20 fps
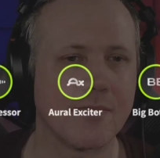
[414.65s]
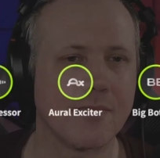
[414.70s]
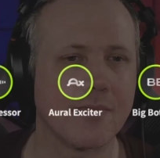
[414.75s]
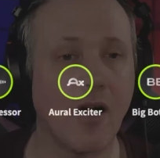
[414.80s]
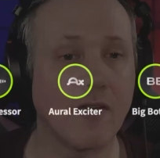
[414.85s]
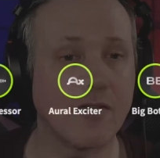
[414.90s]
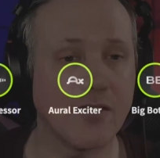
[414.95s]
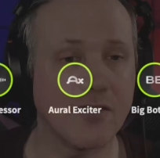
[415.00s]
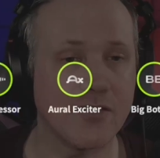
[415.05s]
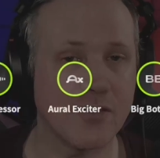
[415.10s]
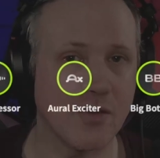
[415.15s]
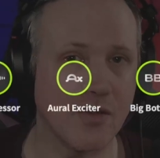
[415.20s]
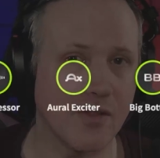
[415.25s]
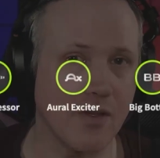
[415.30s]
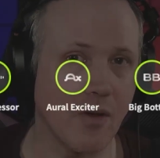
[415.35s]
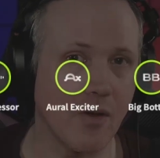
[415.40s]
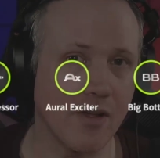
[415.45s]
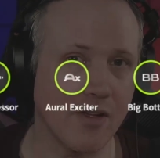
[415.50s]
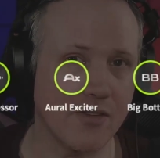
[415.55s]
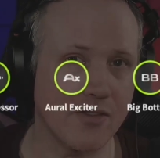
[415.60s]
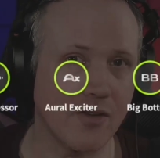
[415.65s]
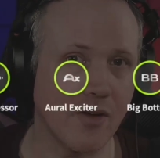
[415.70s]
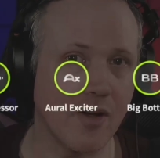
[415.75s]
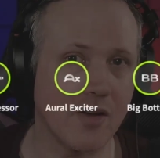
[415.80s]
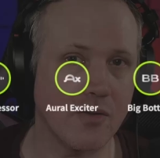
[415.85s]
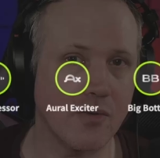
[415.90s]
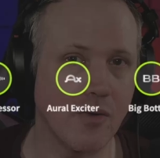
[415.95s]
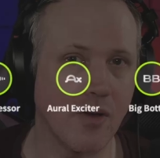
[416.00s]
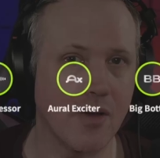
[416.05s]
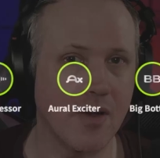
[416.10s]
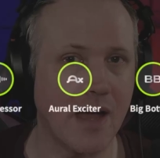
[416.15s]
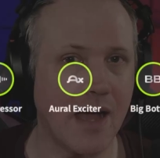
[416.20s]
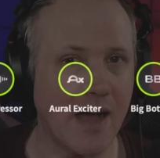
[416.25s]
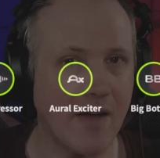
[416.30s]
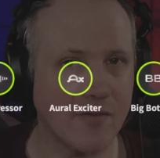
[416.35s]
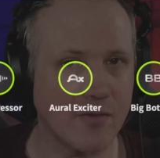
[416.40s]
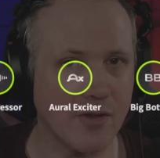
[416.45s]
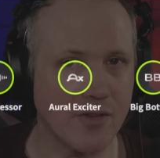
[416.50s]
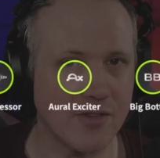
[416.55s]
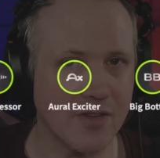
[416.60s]
I've just turned the Aural Exciter on.
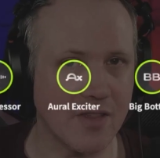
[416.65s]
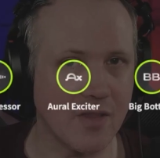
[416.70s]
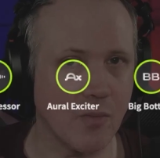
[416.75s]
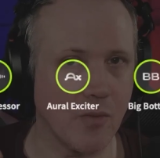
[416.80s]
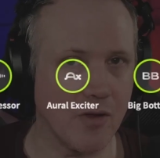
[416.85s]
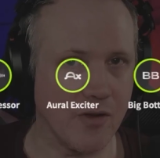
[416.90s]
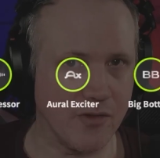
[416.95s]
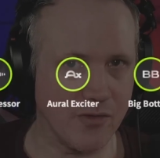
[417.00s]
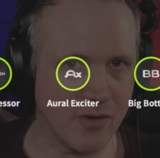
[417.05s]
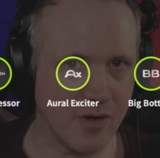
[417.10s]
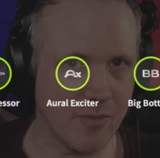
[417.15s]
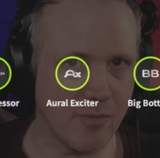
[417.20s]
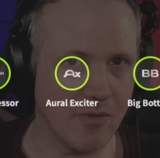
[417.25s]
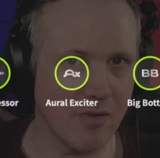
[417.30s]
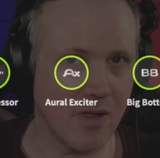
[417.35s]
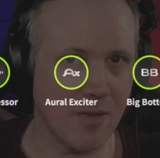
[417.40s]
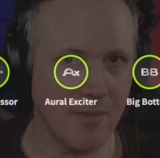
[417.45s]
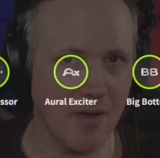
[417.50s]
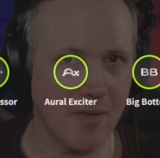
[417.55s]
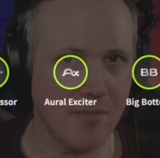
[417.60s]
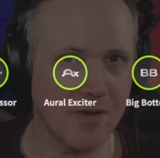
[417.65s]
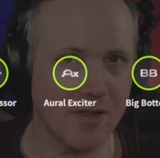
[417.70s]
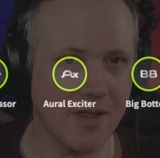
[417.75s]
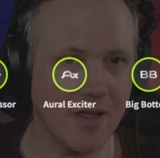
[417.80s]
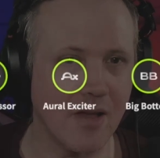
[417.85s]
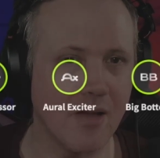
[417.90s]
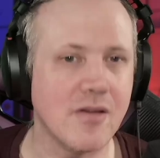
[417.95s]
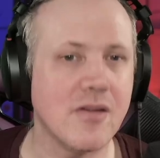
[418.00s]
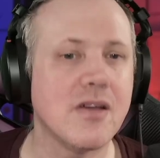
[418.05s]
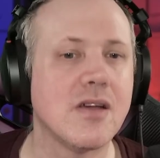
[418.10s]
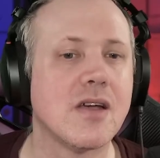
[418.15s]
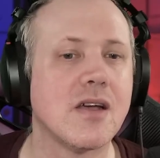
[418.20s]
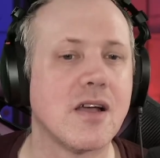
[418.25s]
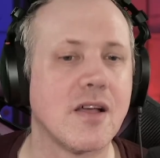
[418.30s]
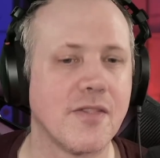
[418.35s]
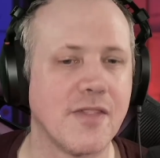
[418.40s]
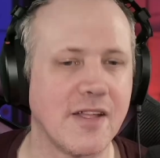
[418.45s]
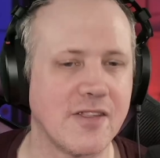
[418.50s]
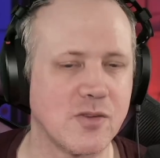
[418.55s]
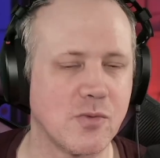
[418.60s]
After I said the word treble a moment ago,
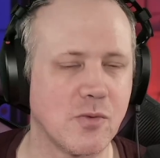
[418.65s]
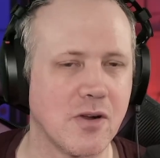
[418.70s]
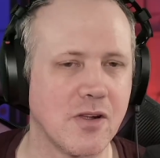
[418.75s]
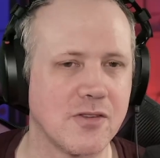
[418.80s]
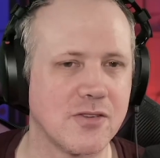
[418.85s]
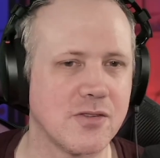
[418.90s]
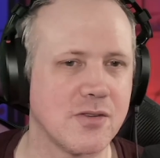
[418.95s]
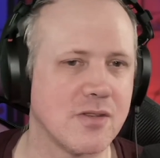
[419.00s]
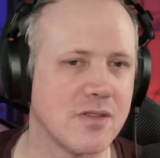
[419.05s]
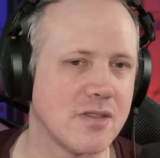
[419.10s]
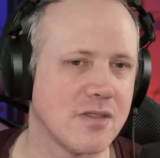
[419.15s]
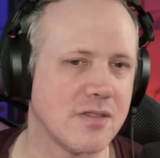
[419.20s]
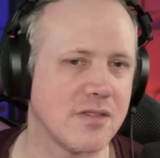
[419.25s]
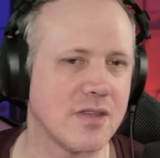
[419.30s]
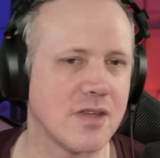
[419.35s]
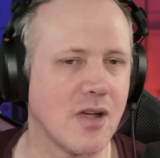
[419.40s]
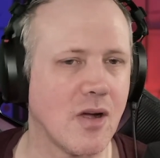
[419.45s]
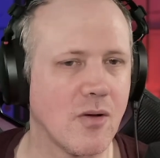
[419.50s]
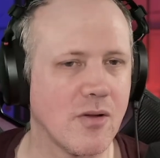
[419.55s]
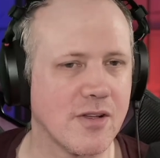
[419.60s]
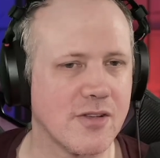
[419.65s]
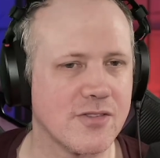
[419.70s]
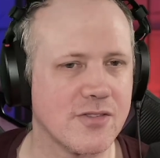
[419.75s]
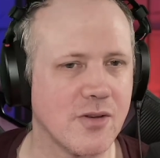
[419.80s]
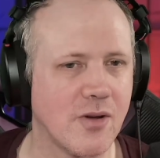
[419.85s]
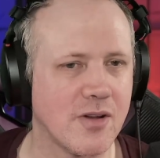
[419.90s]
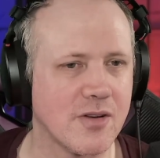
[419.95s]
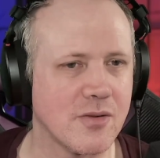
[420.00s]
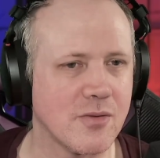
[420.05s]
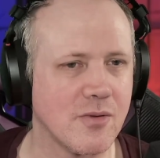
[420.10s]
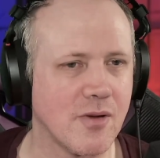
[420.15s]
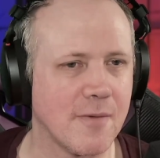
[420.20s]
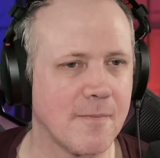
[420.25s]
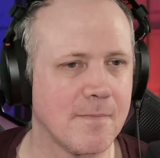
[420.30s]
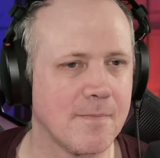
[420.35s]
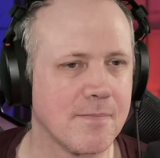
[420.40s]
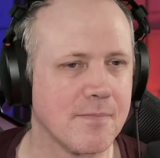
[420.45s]
that's when I turned the Aural Exciter on.